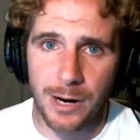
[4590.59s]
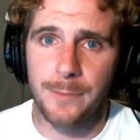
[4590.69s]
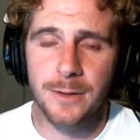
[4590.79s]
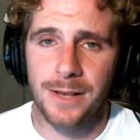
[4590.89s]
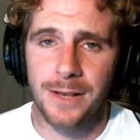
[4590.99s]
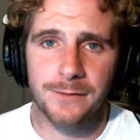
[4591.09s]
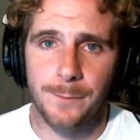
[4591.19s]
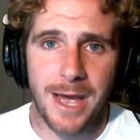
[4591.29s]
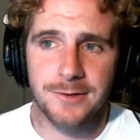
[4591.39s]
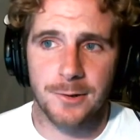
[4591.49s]
I promise
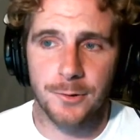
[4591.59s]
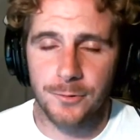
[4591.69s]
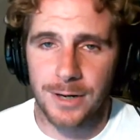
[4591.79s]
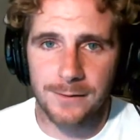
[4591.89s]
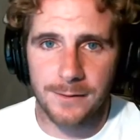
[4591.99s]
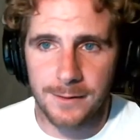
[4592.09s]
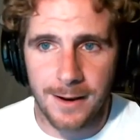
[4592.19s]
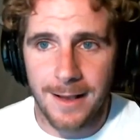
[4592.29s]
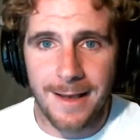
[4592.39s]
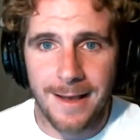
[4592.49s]
you by some magical
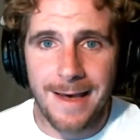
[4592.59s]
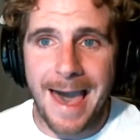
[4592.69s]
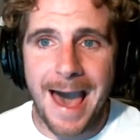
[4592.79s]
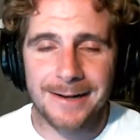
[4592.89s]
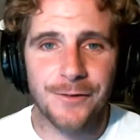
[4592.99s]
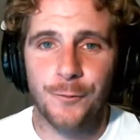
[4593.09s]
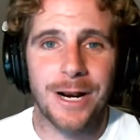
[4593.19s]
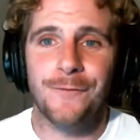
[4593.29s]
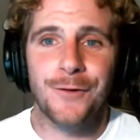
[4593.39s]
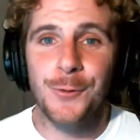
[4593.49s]
crazy
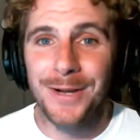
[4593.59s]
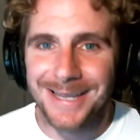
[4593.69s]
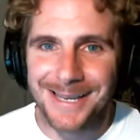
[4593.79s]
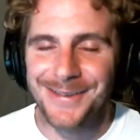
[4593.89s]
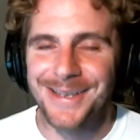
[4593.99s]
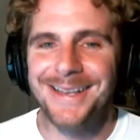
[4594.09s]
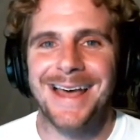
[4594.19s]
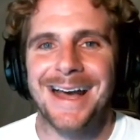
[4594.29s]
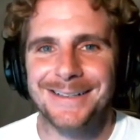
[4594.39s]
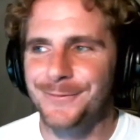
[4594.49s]
act of whatever you
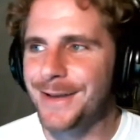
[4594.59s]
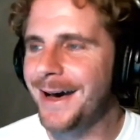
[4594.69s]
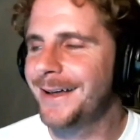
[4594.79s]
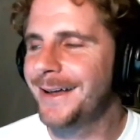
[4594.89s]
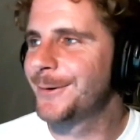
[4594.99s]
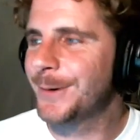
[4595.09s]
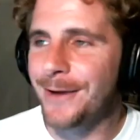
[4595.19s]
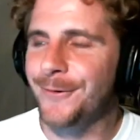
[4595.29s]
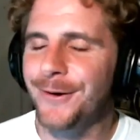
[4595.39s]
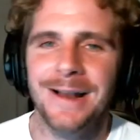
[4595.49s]
believe in, act of
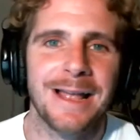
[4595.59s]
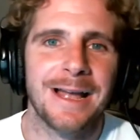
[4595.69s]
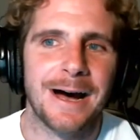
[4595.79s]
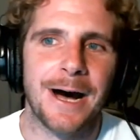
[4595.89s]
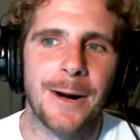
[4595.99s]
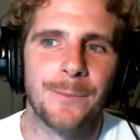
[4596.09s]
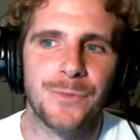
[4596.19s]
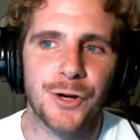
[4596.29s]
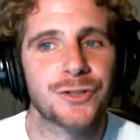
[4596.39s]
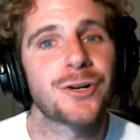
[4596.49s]
God or whatever,
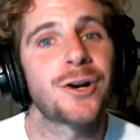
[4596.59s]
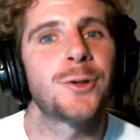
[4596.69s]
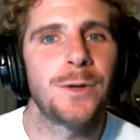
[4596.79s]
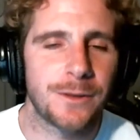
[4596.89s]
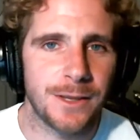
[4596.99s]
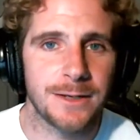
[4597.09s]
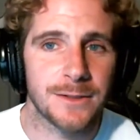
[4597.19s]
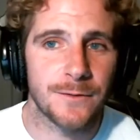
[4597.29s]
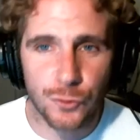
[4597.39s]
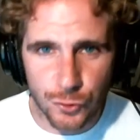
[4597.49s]
um, you're gonna start
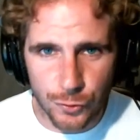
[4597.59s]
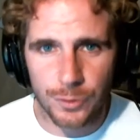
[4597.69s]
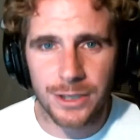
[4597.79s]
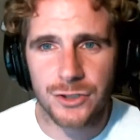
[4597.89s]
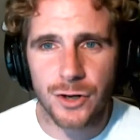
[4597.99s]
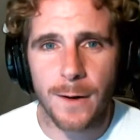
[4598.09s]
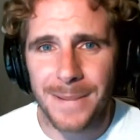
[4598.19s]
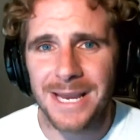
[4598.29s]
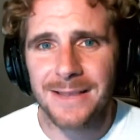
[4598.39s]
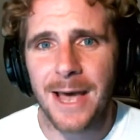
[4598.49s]
doing the things. If you
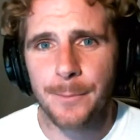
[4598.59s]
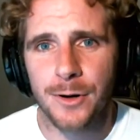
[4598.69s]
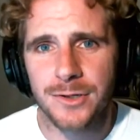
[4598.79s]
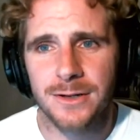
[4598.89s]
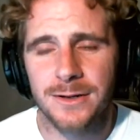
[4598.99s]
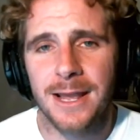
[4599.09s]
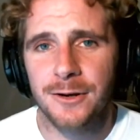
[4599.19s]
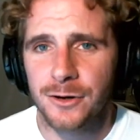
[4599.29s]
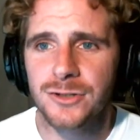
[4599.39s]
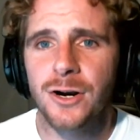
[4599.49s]
truly start being that
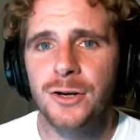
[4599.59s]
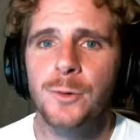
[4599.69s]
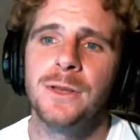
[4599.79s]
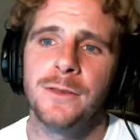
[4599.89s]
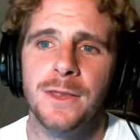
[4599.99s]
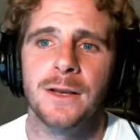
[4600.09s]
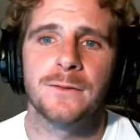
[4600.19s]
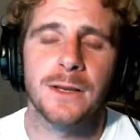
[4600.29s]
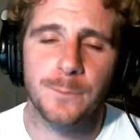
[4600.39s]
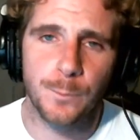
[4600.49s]
person today, you're gonna start doing
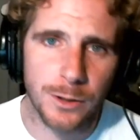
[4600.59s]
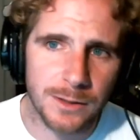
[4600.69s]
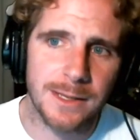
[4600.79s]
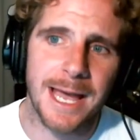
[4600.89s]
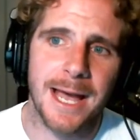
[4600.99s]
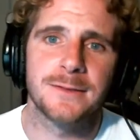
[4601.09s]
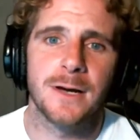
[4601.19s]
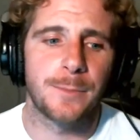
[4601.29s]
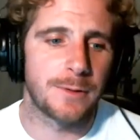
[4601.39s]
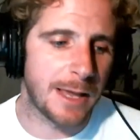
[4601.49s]
the things like putting
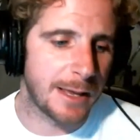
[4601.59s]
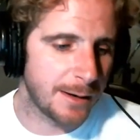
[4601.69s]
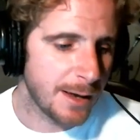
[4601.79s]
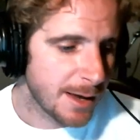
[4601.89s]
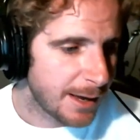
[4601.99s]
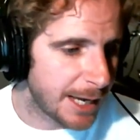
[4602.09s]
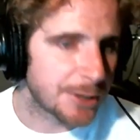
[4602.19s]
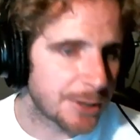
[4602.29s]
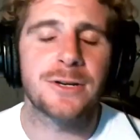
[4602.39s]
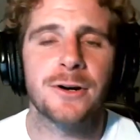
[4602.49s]
the ads up and, and
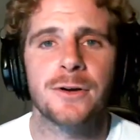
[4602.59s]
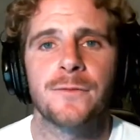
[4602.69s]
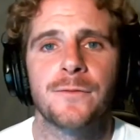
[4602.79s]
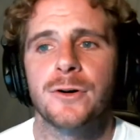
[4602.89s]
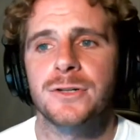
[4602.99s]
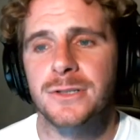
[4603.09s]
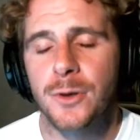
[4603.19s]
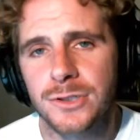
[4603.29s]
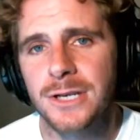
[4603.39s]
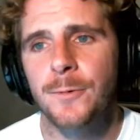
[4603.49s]
increasing your
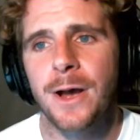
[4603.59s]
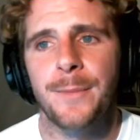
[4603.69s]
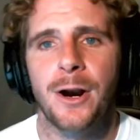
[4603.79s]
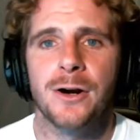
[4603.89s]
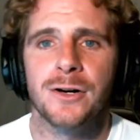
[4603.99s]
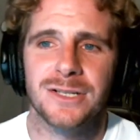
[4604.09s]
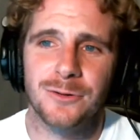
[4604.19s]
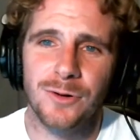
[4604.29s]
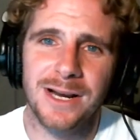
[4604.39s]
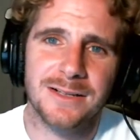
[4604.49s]
conversions, hosting
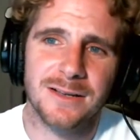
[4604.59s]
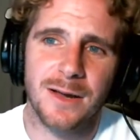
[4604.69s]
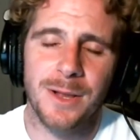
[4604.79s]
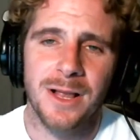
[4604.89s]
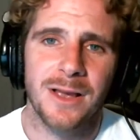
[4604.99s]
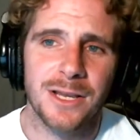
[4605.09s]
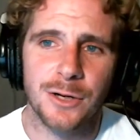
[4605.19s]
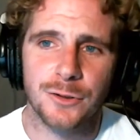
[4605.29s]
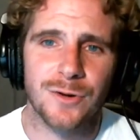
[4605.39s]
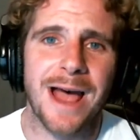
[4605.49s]
webinars, creating
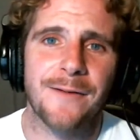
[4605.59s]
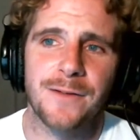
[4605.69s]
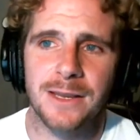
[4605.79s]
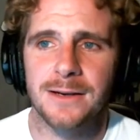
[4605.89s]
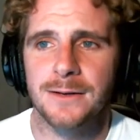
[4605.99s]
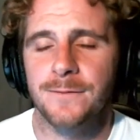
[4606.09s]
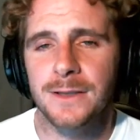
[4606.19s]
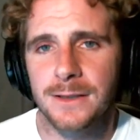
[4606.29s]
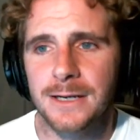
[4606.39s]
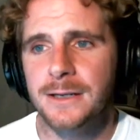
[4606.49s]
some you know
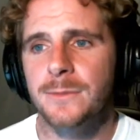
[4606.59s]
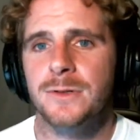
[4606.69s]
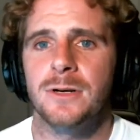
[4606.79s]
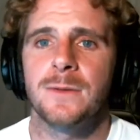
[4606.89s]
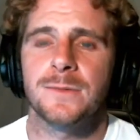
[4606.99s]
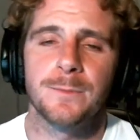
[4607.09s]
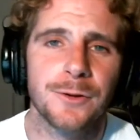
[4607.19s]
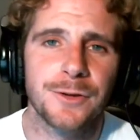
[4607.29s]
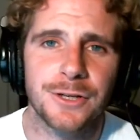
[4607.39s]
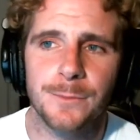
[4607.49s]
traffic and affiliate income
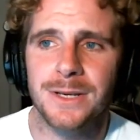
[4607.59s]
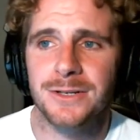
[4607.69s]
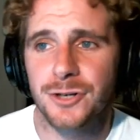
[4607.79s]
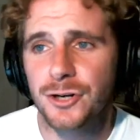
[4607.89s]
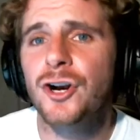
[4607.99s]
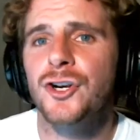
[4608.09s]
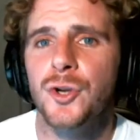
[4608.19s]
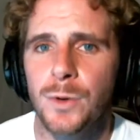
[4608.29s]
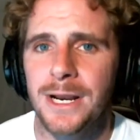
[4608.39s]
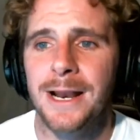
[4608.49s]
streams and building your business you're
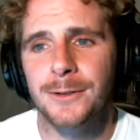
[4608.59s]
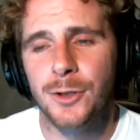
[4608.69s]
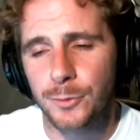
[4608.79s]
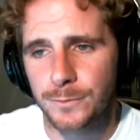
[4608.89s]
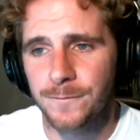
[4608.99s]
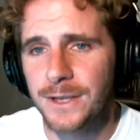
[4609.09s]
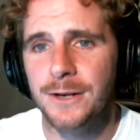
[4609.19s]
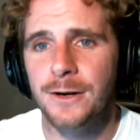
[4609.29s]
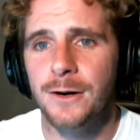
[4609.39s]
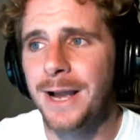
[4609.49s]
going to start doing it and go
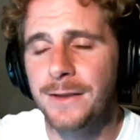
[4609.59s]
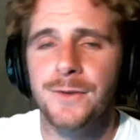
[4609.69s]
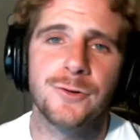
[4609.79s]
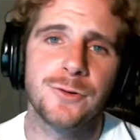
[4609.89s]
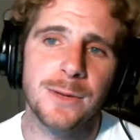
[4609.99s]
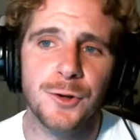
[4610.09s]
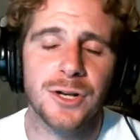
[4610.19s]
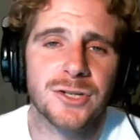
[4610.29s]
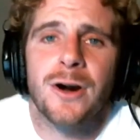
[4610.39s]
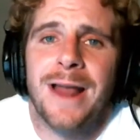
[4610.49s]
figure by live the
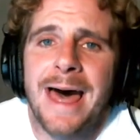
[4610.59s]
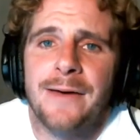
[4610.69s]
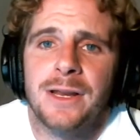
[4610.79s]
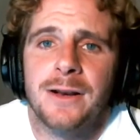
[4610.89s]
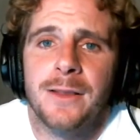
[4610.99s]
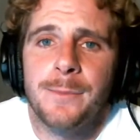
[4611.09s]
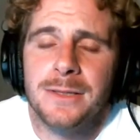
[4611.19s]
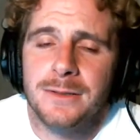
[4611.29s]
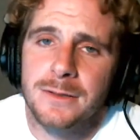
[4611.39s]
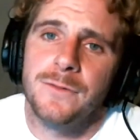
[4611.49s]
dream you could start
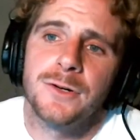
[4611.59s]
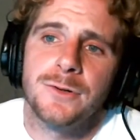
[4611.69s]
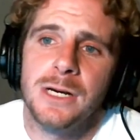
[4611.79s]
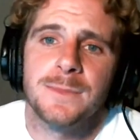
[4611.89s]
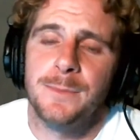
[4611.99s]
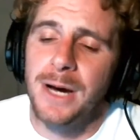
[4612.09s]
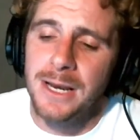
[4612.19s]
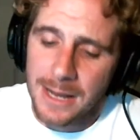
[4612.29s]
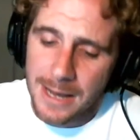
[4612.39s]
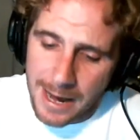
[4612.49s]
having the business of your
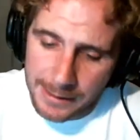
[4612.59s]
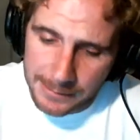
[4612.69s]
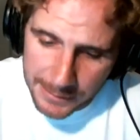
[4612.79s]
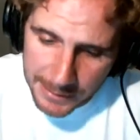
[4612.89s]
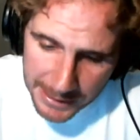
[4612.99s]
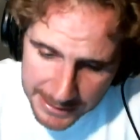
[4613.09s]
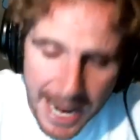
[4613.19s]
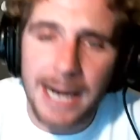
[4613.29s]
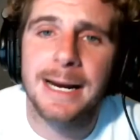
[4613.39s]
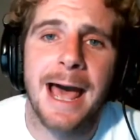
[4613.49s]
dreams but i
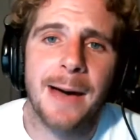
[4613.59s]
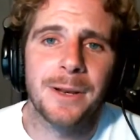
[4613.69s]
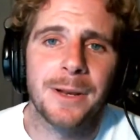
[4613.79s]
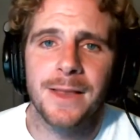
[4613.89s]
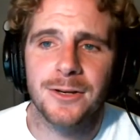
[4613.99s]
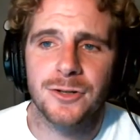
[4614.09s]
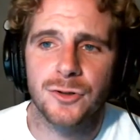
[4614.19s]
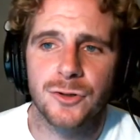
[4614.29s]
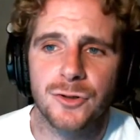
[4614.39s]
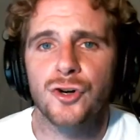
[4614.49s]
it's not going to happen
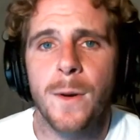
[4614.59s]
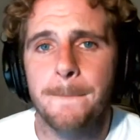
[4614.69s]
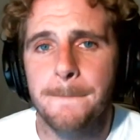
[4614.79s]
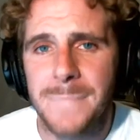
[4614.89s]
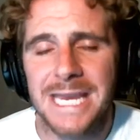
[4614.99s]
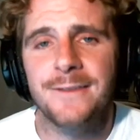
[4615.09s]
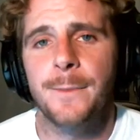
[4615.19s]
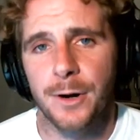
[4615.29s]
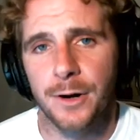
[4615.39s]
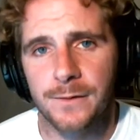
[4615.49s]
unless you start
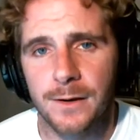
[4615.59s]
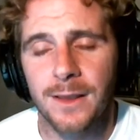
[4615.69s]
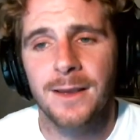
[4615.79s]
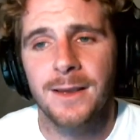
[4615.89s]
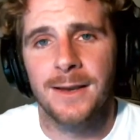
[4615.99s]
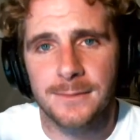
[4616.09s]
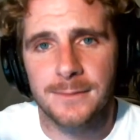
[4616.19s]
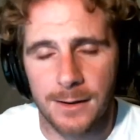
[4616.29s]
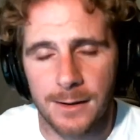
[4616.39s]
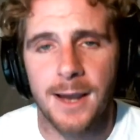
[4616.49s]
being the person
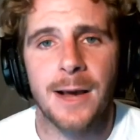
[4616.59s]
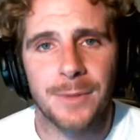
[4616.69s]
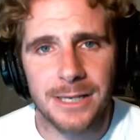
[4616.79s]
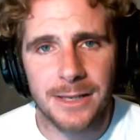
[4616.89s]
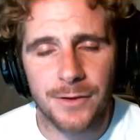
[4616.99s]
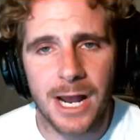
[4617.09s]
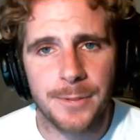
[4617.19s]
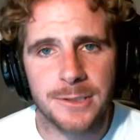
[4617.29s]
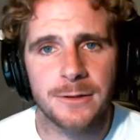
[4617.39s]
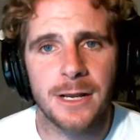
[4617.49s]
tonight i'm going to give you an
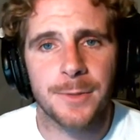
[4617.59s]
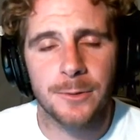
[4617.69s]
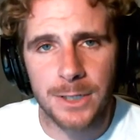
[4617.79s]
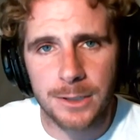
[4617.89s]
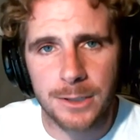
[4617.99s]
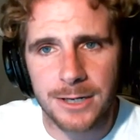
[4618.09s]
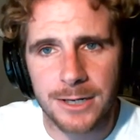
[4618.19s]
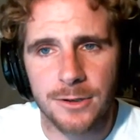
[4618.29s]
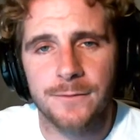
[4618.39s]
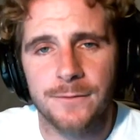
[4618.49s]
opportunity i'm going to
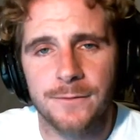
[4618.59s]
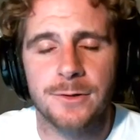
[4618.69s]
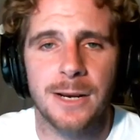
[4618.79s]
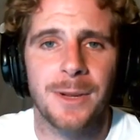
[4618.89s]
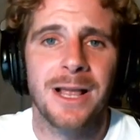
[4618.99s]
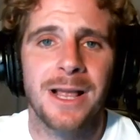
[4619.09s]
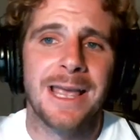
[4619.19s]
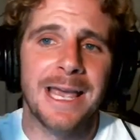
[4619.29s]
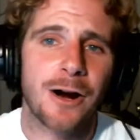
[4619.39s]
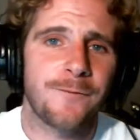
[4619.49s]
redirect you to live the dream
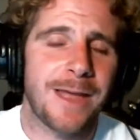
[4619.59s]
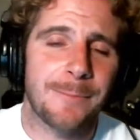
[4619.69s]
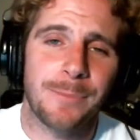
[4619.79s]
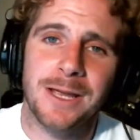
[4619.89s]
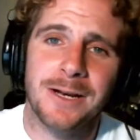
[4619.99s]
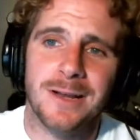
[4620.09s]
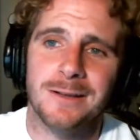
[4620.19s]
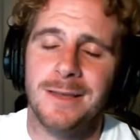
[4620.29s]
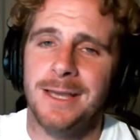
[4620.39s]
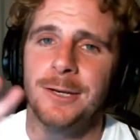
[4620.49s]
hit our fan page
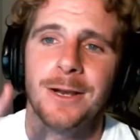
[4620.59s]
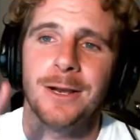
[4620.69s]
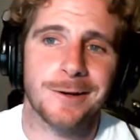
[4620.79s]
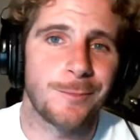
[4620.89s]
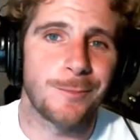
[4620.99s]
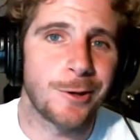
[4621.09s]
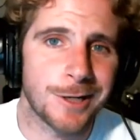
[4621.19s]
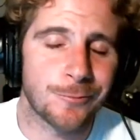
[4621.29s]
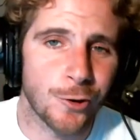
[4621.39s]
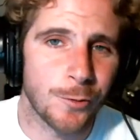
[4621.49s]
say thank you hit our
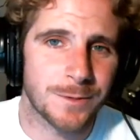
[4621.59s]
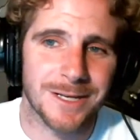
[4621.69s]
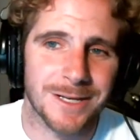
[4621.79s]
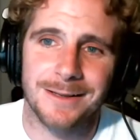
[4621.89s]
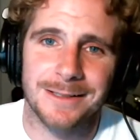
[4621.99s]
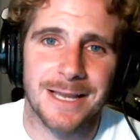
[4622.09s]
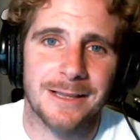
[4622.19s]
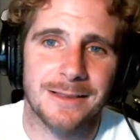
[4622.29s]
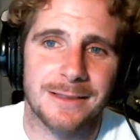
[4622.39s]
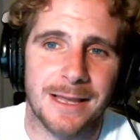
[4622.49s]
community group say
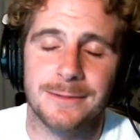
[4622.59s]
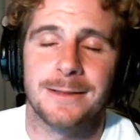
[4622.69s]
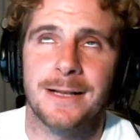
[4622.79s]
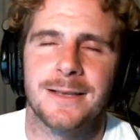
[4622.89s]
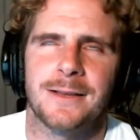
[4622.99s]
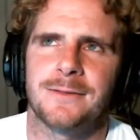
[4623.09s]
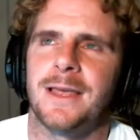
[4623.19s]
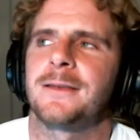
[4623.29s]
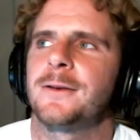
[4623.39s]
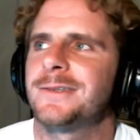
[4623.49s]
say th- not say
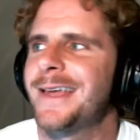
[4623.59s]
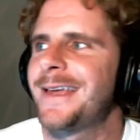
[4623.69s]
thank you